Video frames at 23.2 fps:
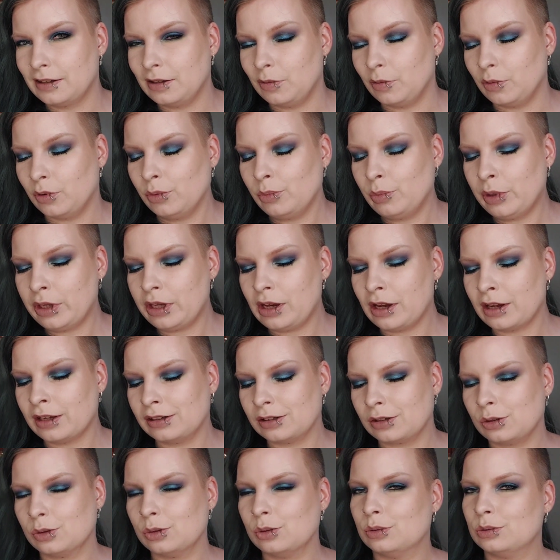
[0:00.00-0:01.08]
it would be kind of
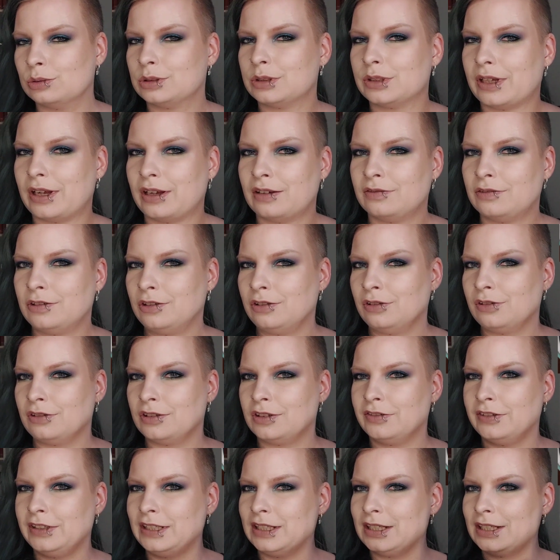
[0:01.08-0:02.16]
cool to have the
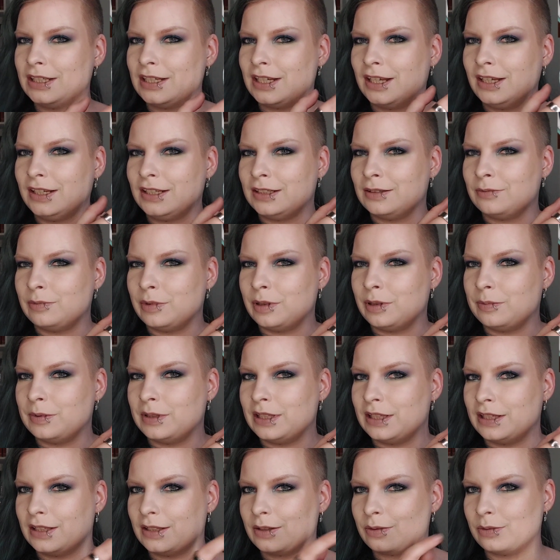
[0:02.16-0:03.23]
Norwegian done and maybe
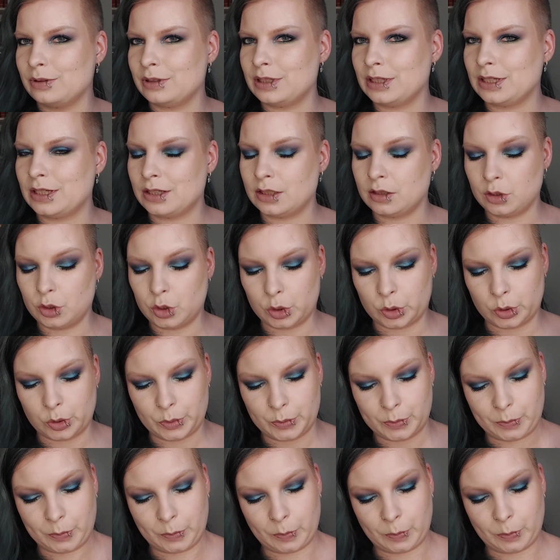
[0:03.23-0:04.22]
this one done. So